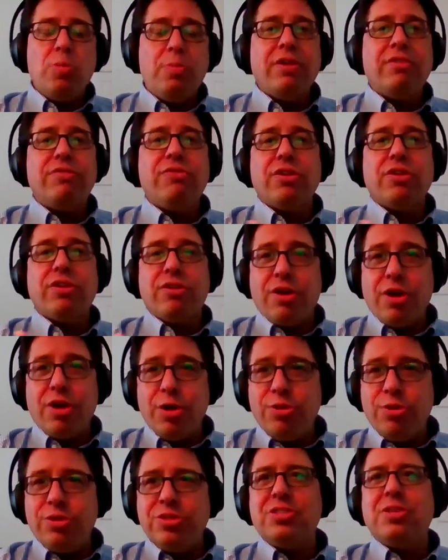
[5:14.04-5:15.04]
hoping for
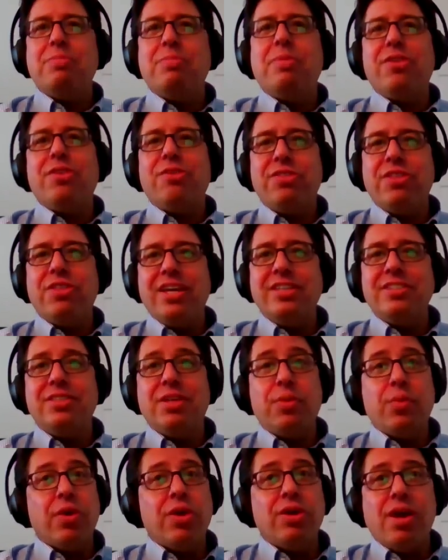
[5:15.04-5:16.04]
growth, some other
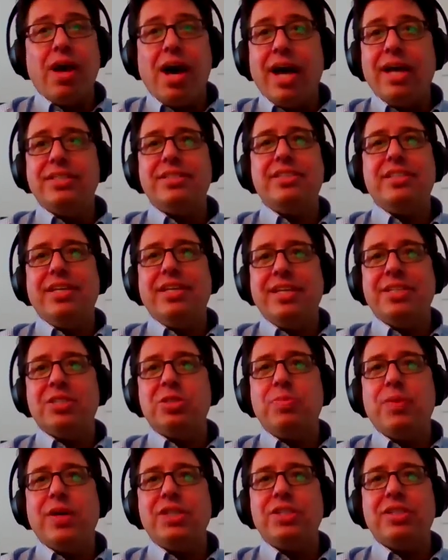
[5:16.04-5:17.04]
things that we're not
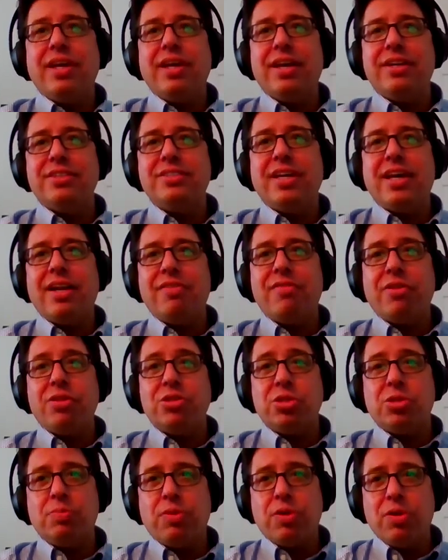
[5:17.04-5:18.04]
seeing, especially
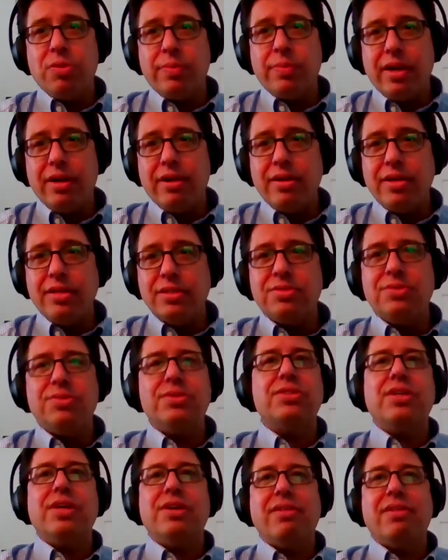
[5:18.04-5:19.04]
outside of our suburban
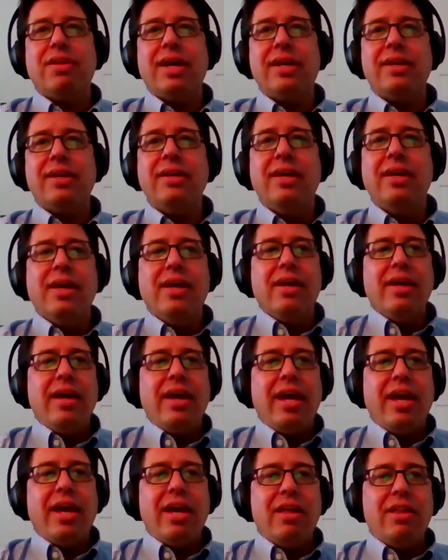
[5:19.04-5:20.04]
areas in North Carolina.
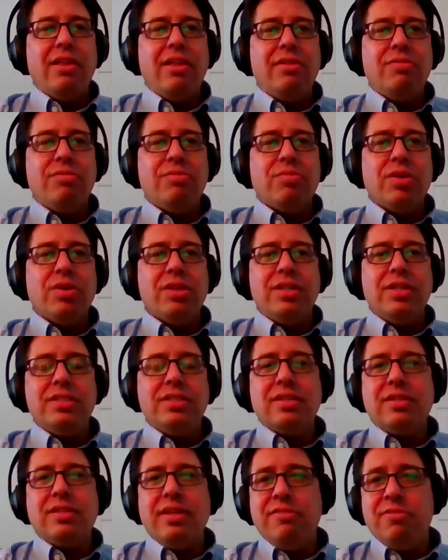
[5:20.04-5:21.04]
And
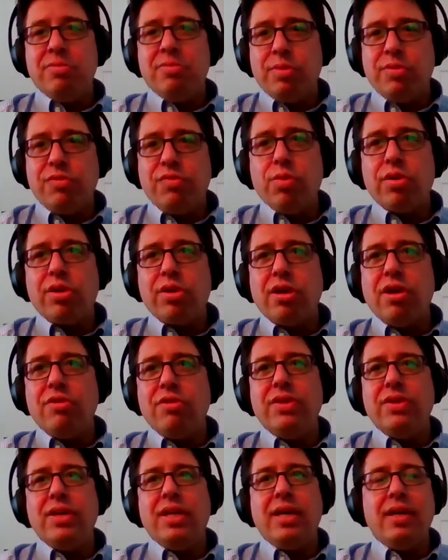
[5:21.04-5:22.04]
realistically, even
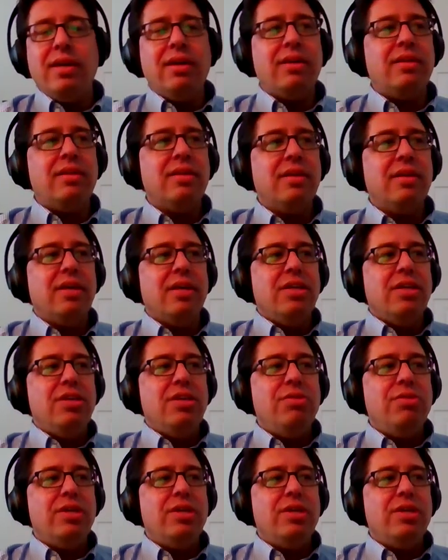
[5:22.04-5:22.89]
before COVID hit,